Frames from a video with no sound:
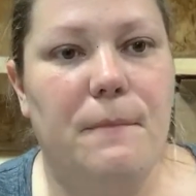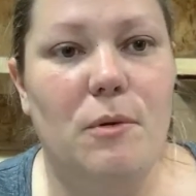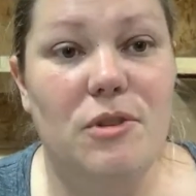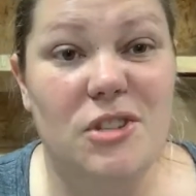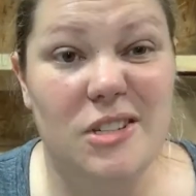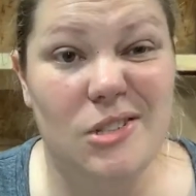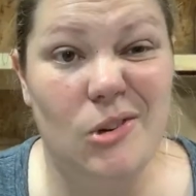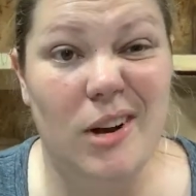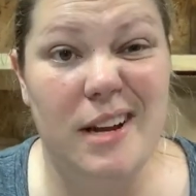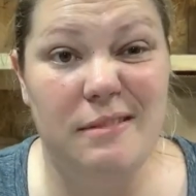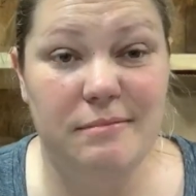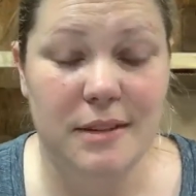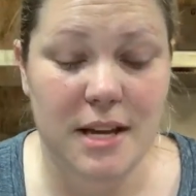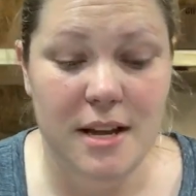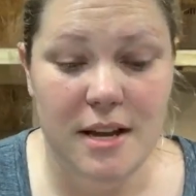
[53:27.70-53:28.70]
which is great.
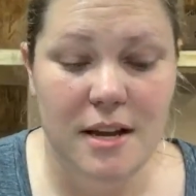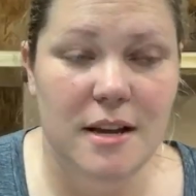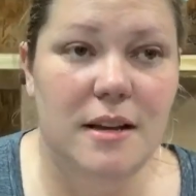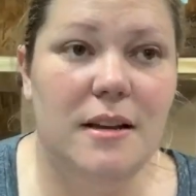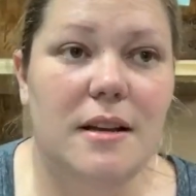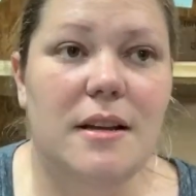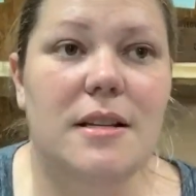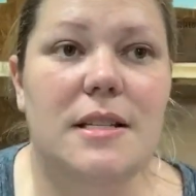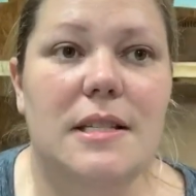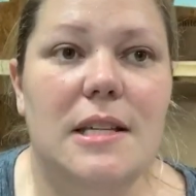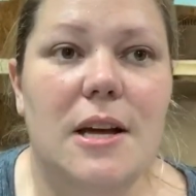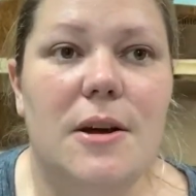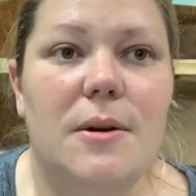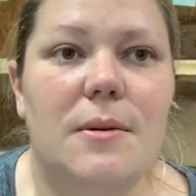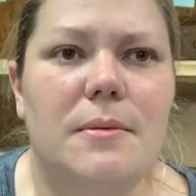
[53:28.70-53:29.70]

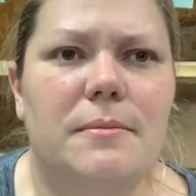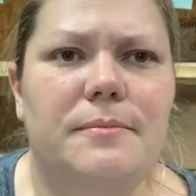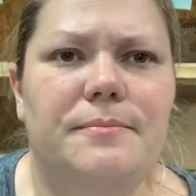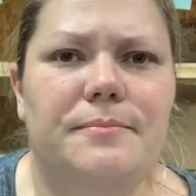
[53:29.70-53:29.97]
So,